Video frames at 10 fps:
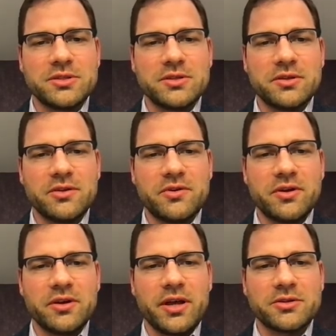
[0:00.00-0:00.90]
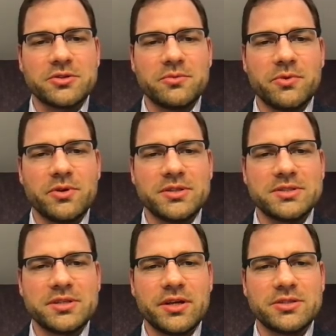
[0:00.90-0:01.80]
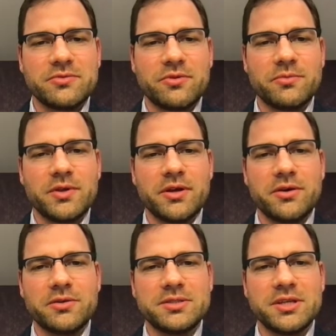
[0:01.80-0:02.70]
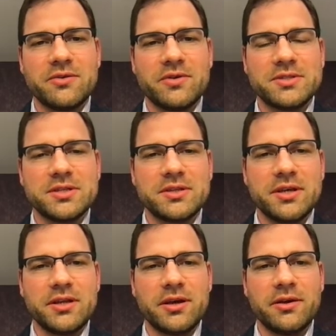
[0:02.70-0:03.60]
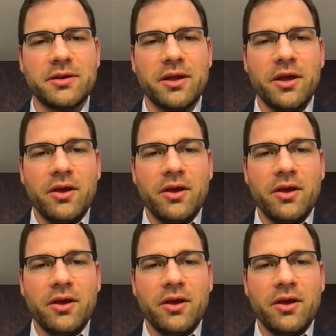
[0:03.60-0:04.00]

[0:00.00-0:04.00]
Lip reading: in delivering actionable insights from their sequencing data.